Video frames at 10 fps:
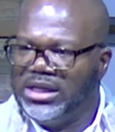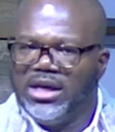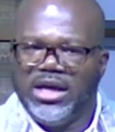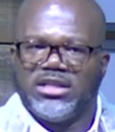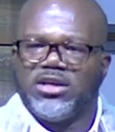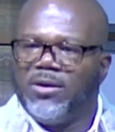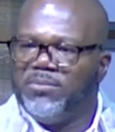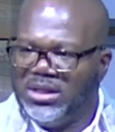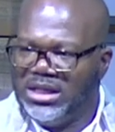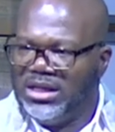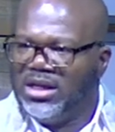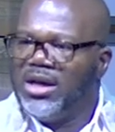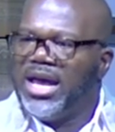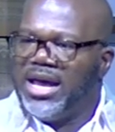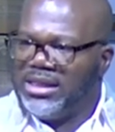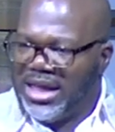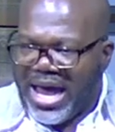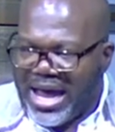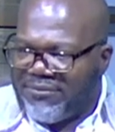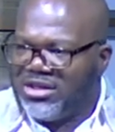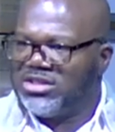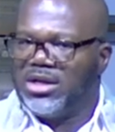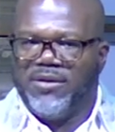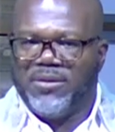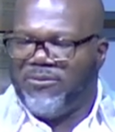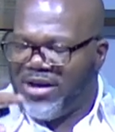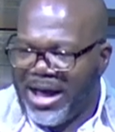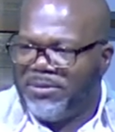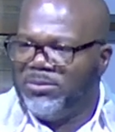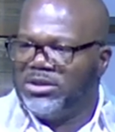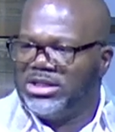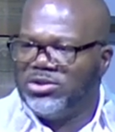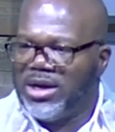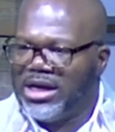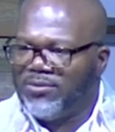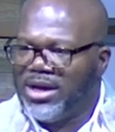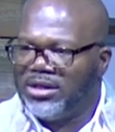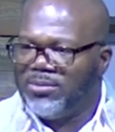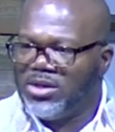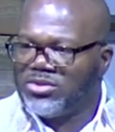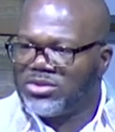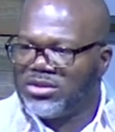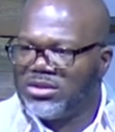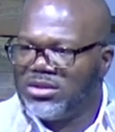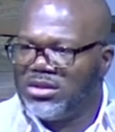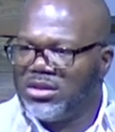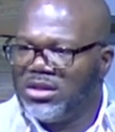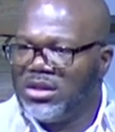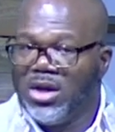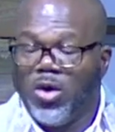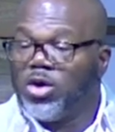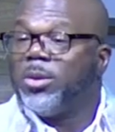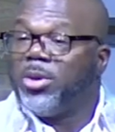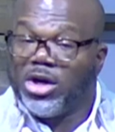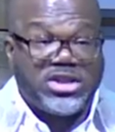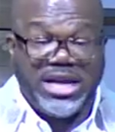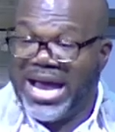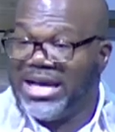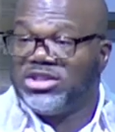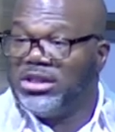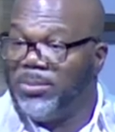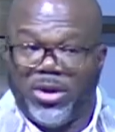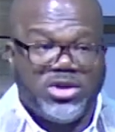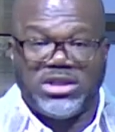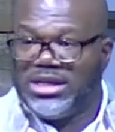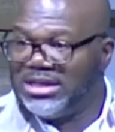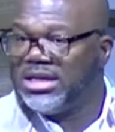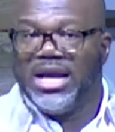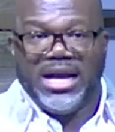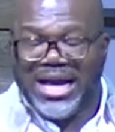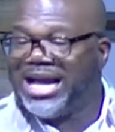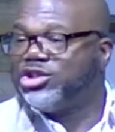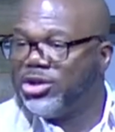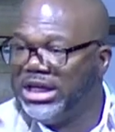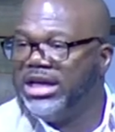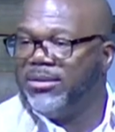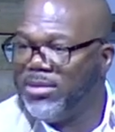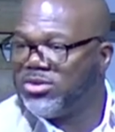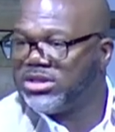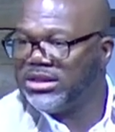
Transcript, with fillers: is going to be at the average of the five people that you hang around the most. Or the person, actually, the person that's got your ear mostly.